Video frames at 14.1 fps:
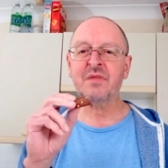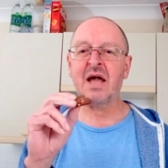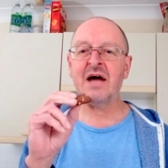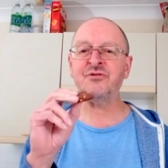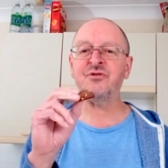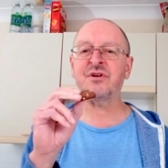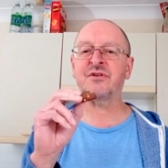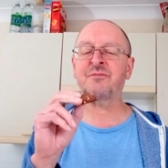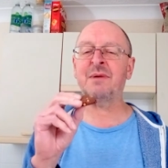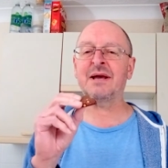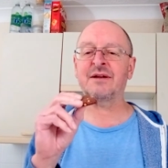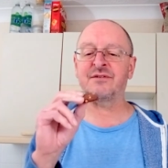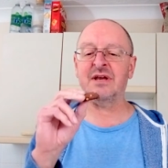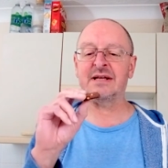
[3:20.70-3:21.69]
As you'd
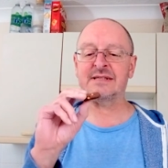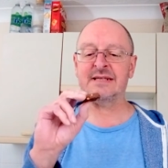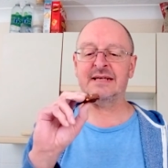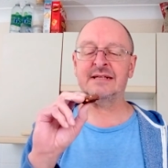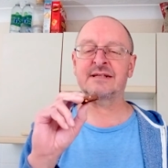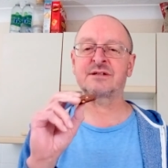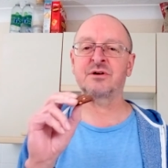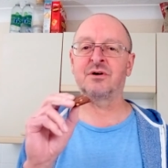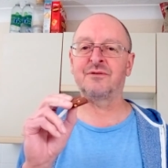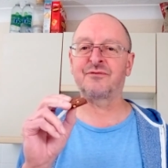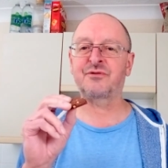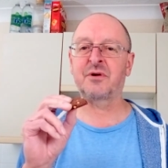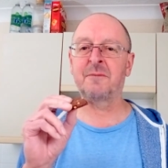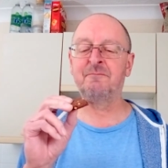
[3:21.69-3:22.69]
expect, yes, it is
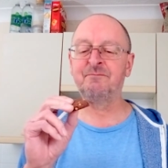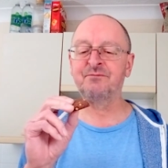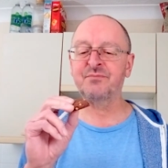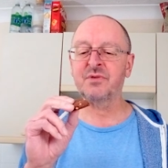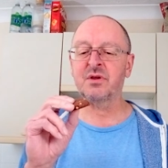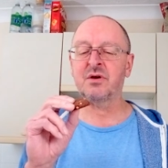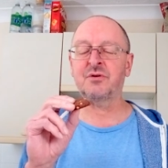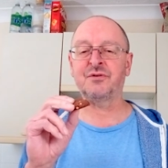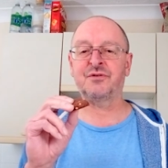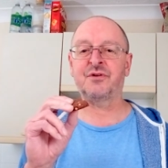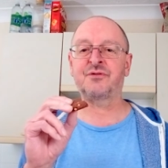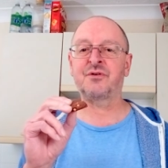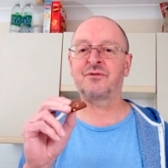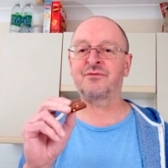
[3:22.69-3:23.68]
soft because it's
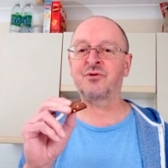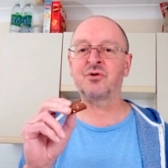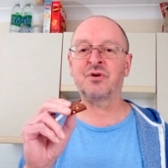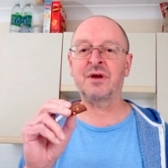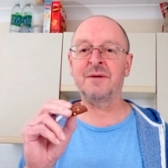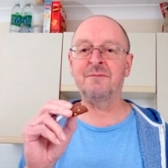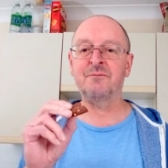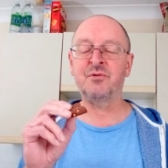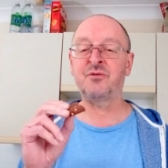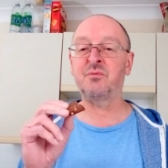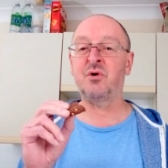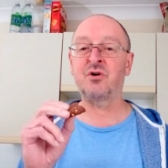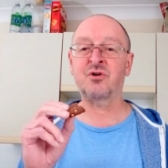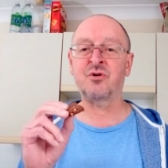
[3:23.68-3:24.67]
a soft cookie, which
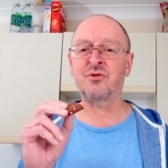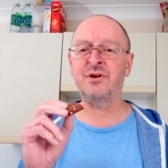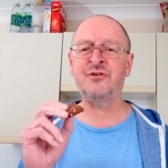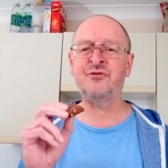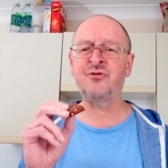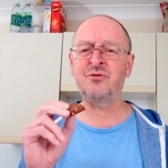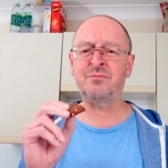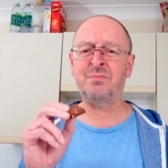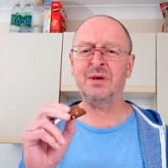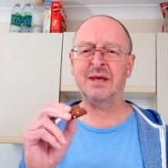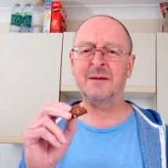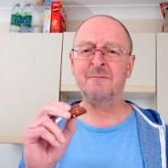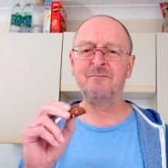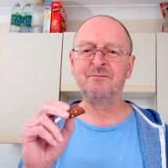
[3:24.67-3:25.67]
is what a cookie should
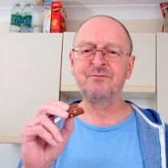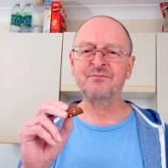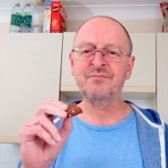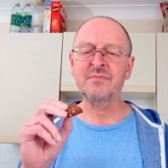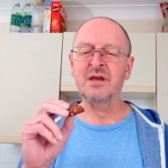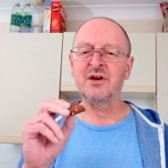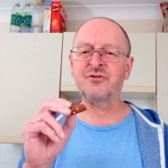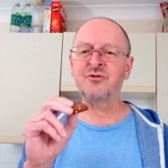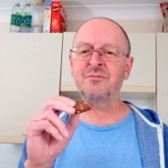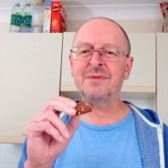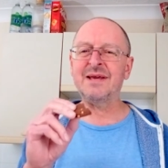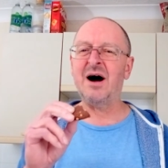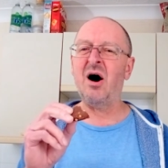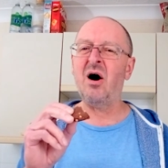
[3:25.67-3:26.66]
be. It shouldn't
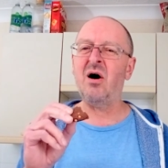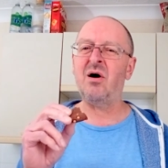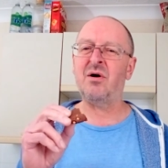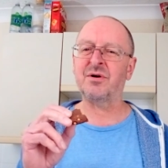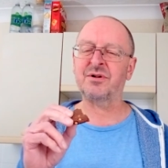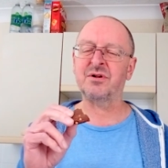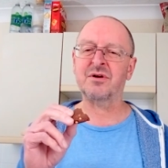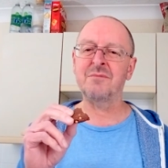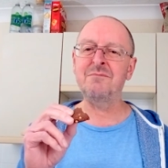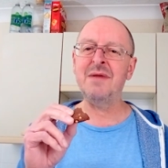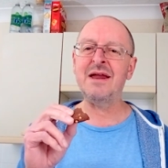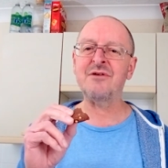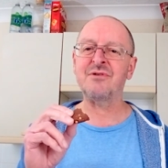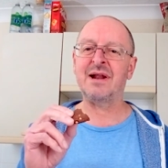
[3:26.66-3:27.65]
be hard like a
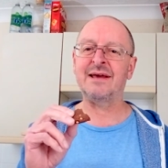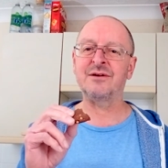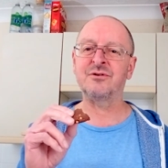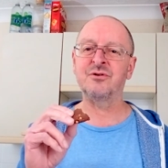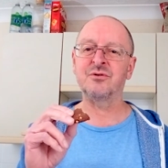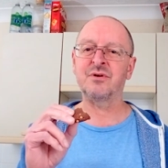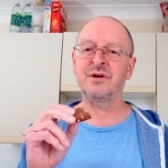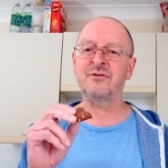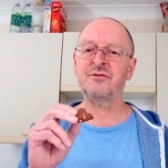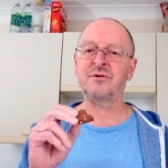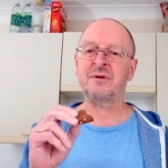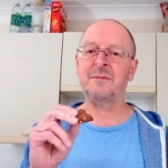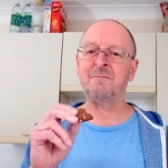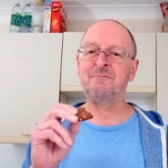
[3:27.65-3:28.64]
Maryland cookie,
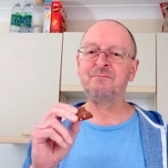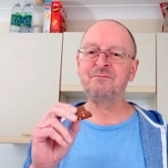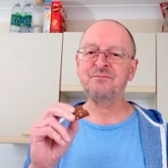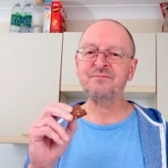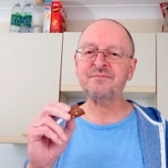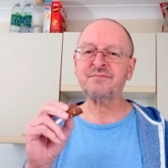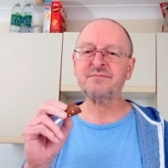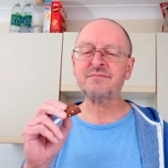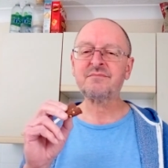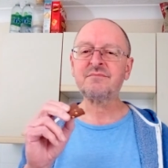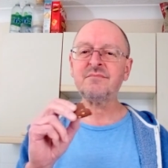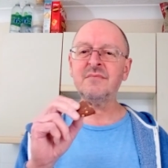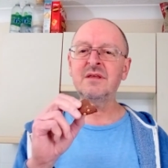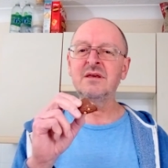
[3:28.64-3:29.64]
should it?
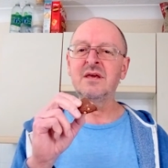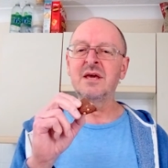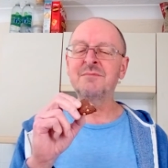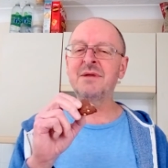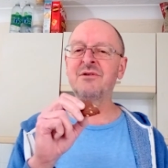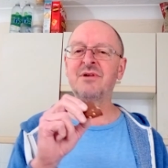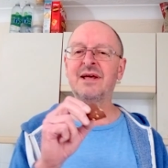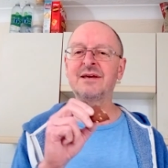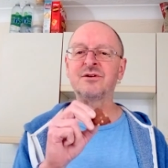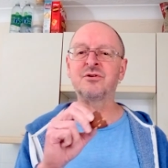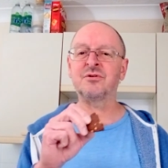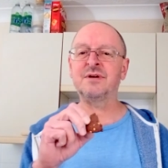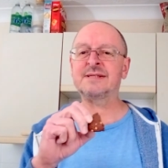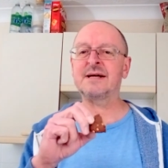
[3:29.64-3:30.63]
Maryland
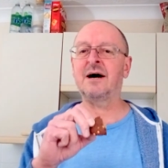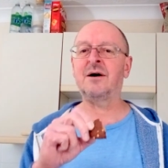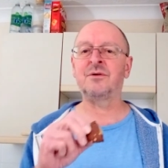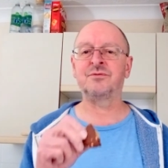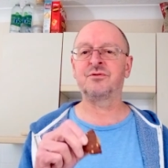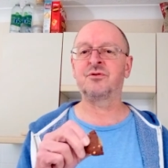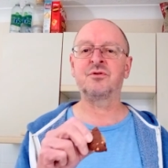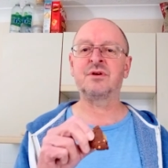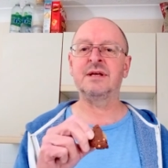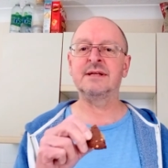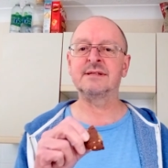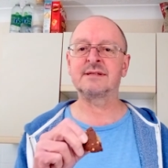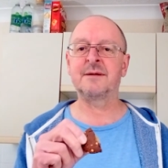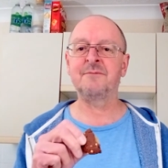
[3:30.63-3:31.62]
cookies aren't
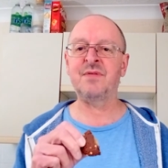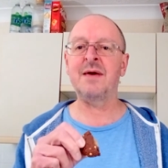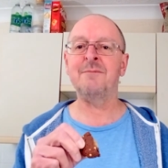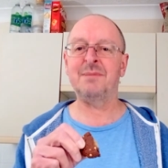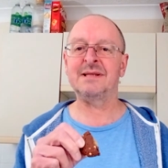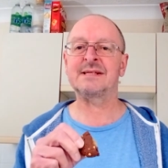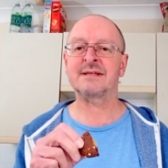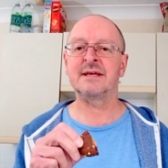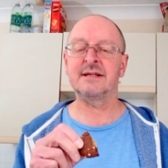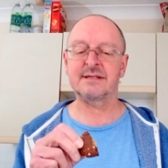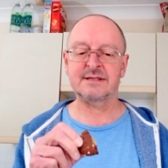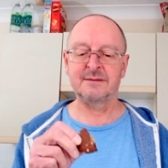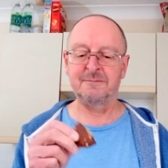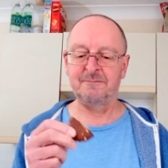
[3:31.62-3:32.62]
cookies, they're
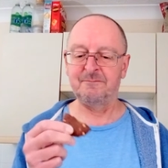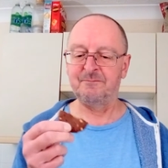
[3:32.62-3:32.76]
biscuits.